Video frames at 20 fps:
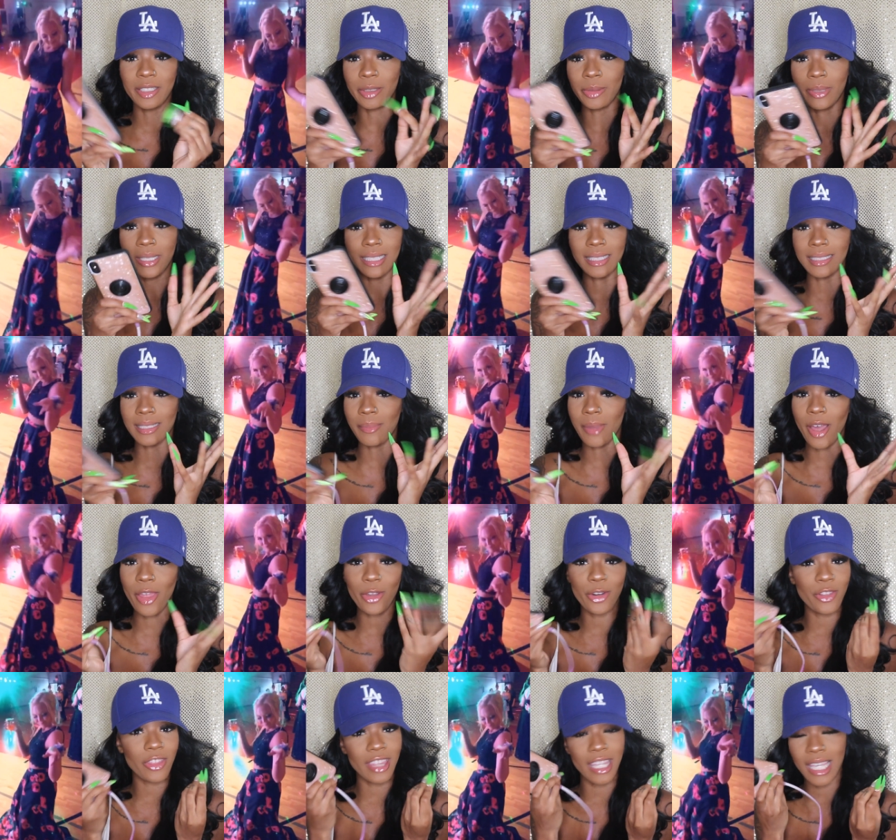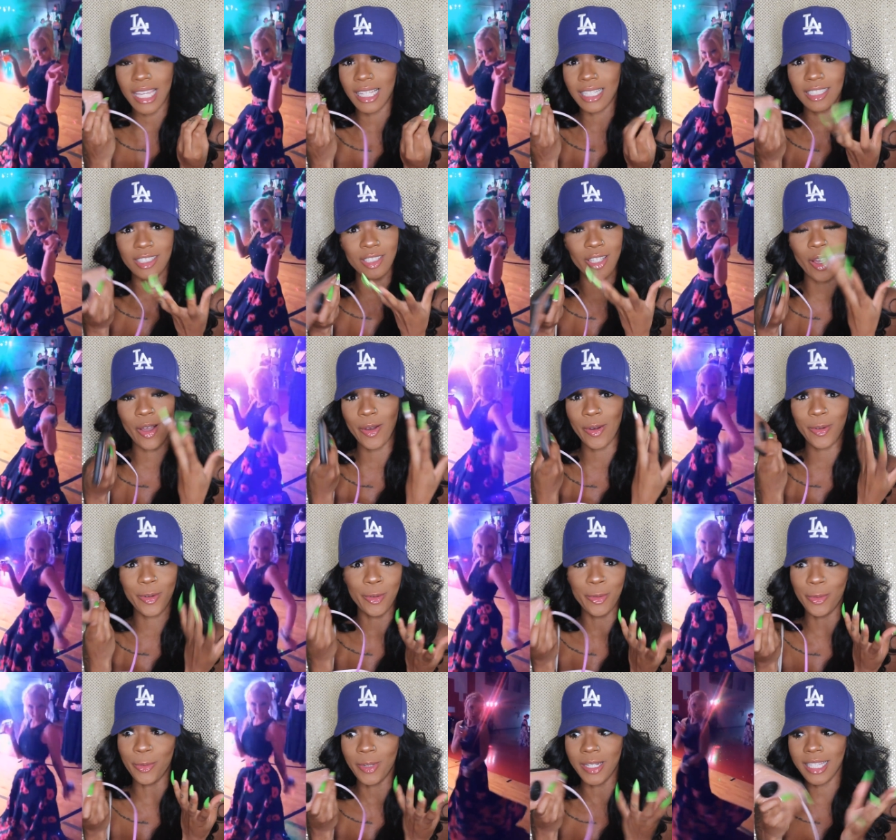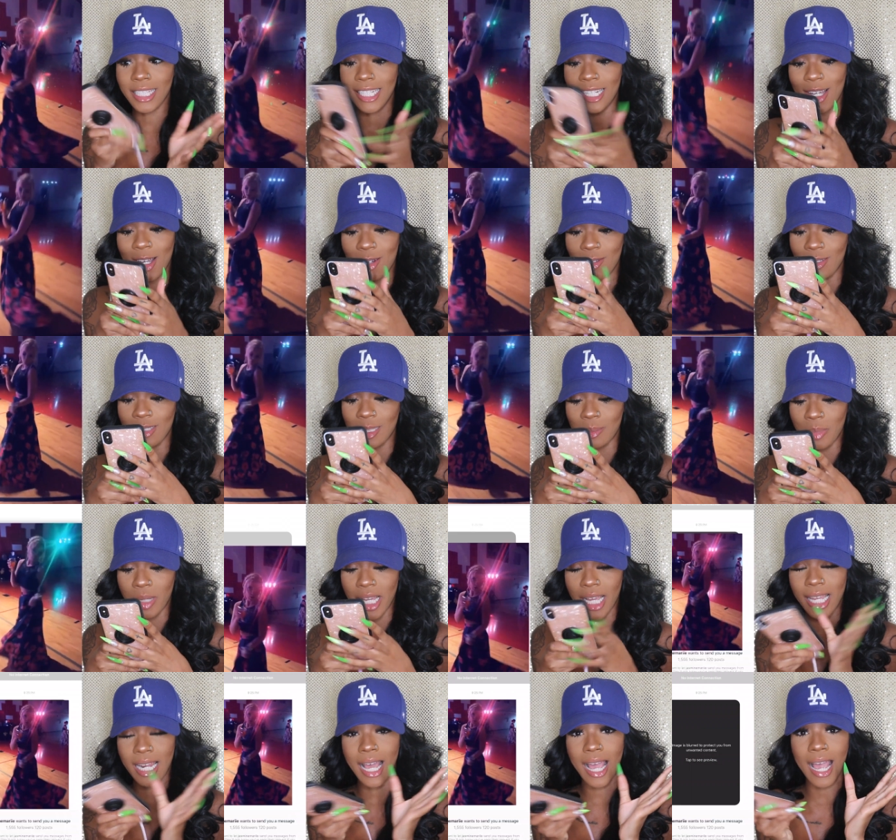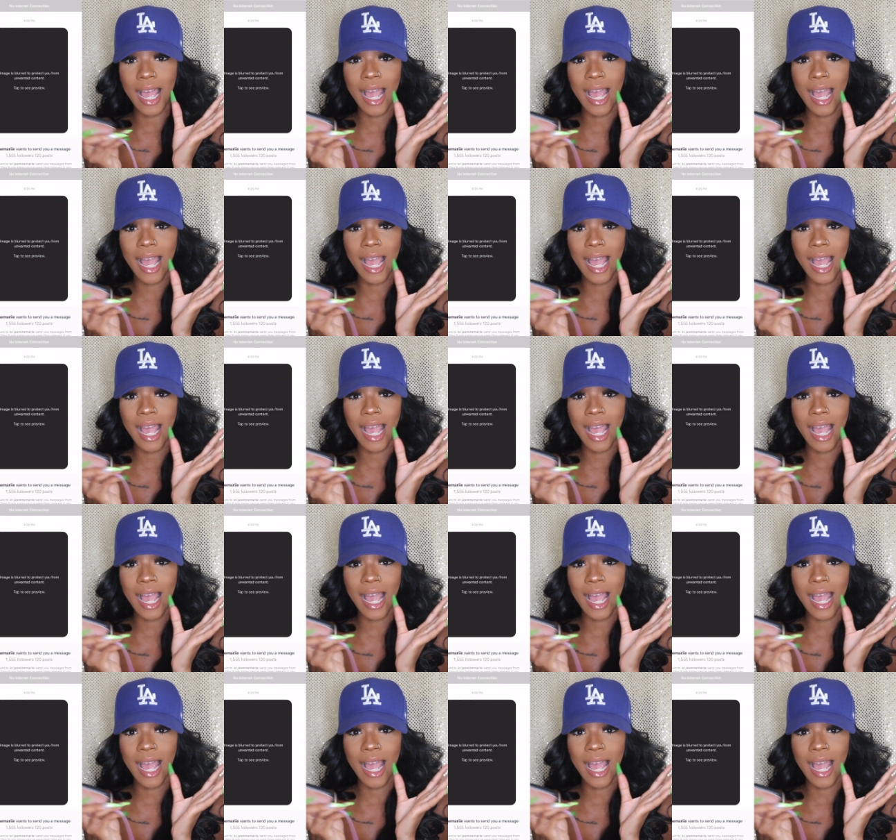doing some other things. So who really knows? But